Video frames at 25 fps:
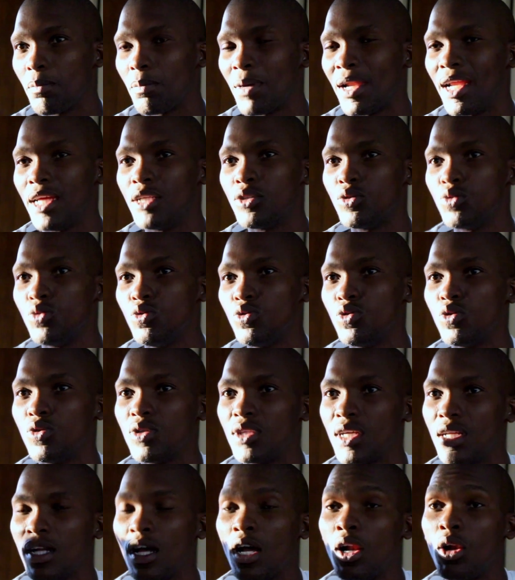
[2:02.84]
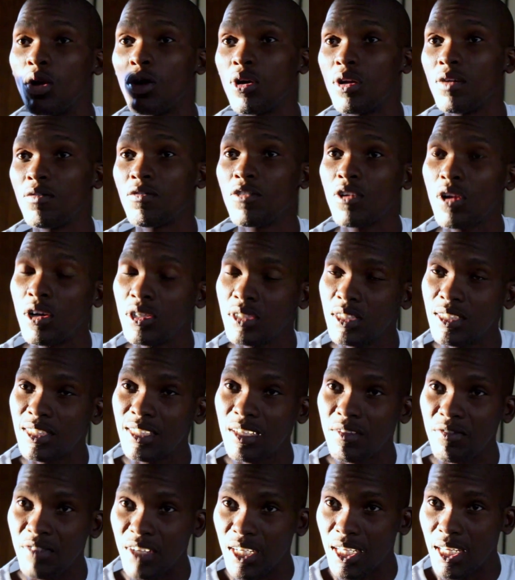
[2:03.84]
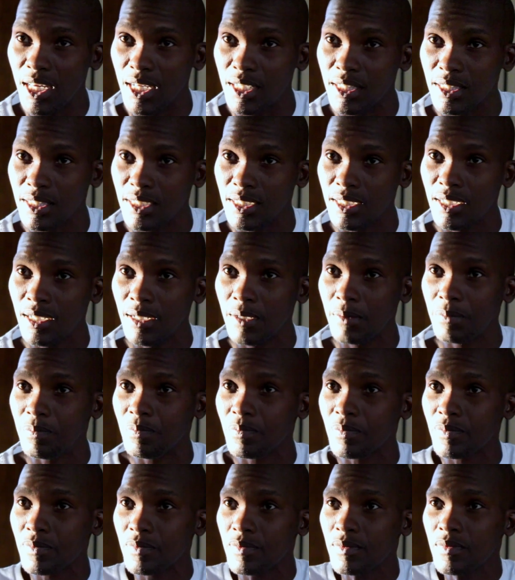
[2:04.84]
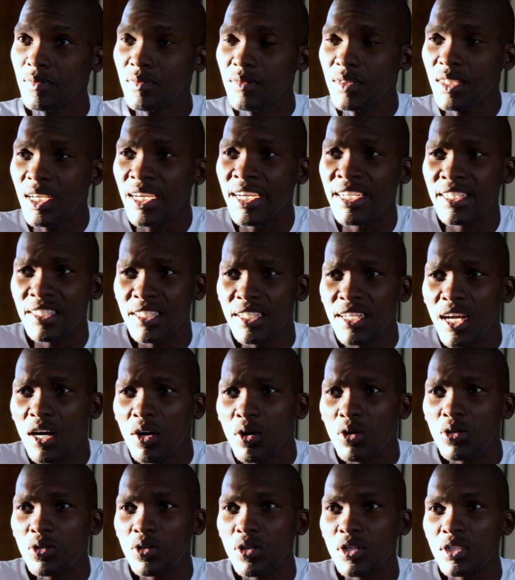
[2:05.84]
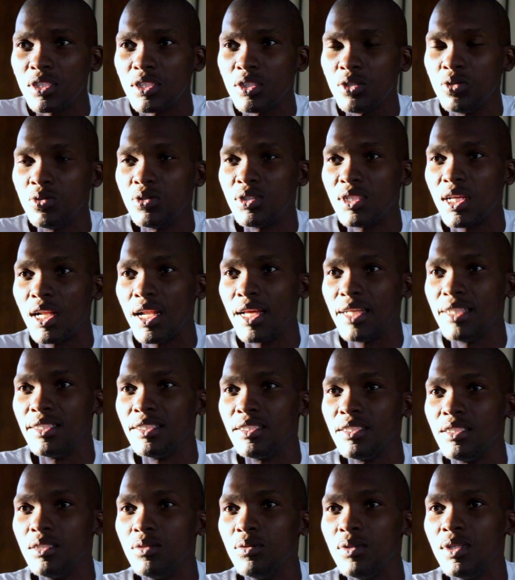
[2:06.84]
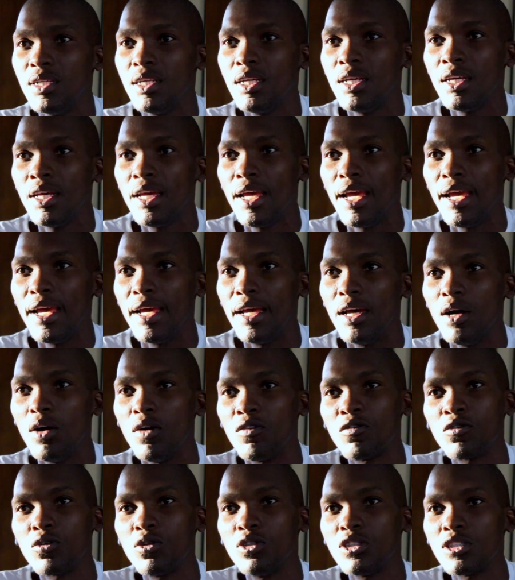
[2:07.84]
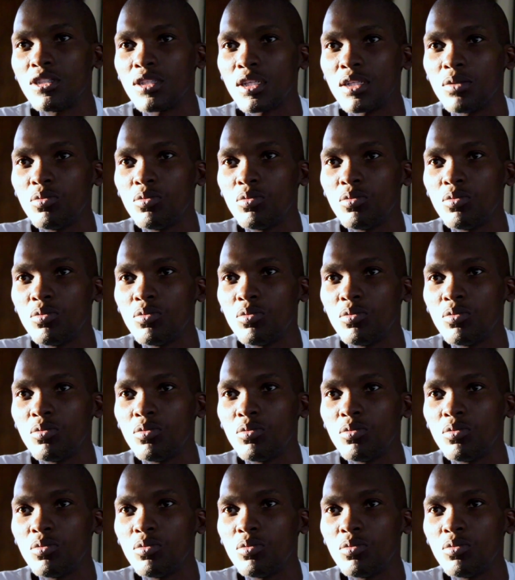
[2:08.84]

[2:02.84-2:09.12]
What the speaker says: I do know that a lot of classes are vacant. And you can utilize of course,